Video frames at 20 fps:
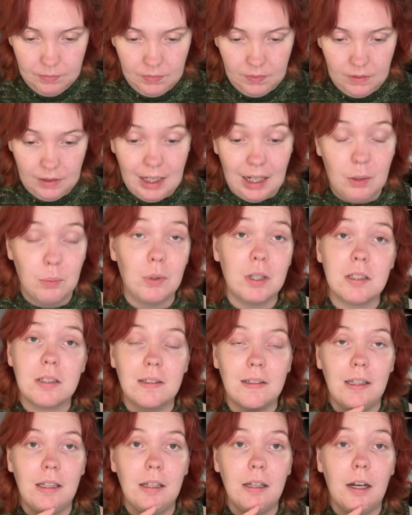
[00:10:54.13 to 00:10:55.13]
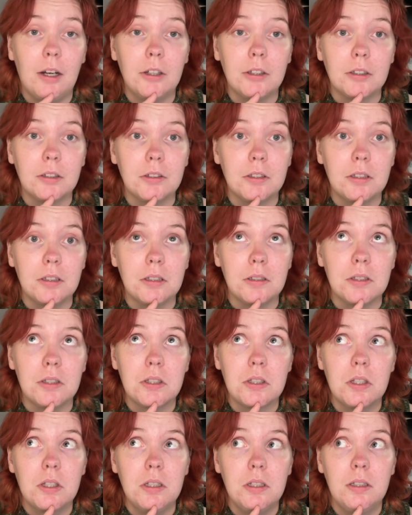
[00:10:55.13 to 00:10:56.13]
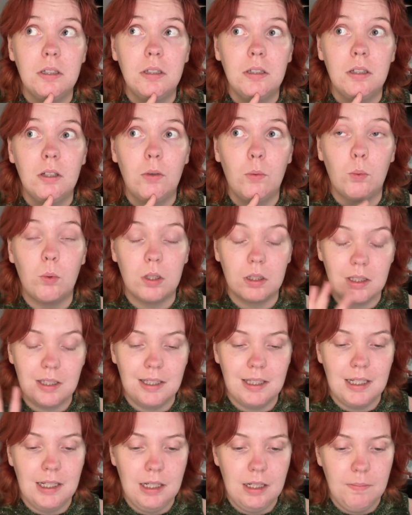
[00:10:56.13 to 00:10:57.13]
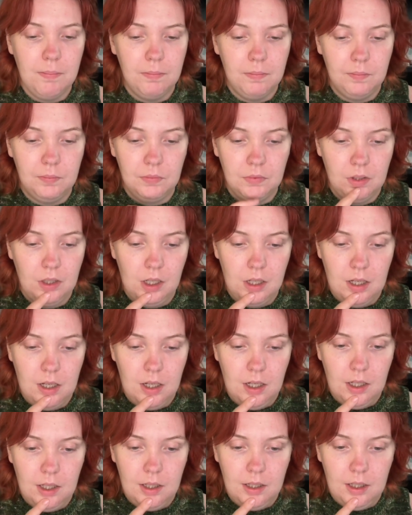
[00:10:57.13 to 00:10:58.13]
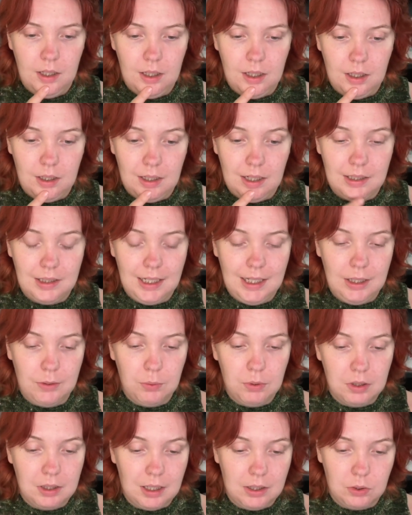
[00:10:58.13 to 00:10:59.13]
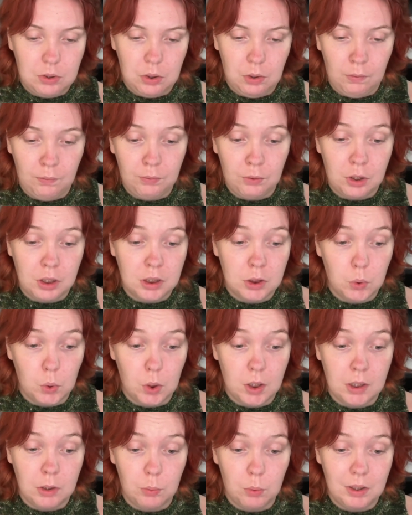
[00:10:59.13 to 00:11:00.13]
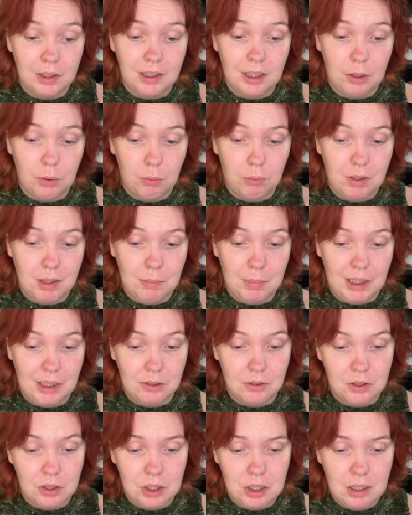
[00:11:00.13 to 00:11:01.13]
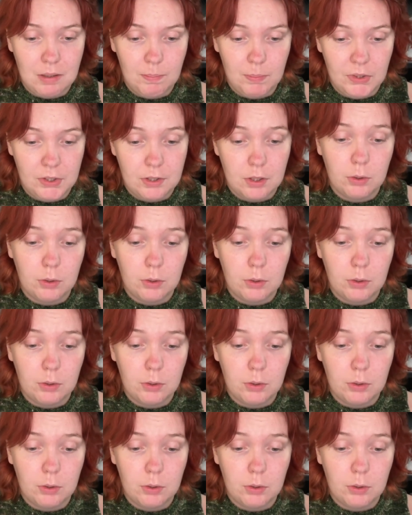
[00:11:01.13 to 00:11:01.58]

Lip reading: That was the Anker's 1Z, and that equaled out to 423 meters. So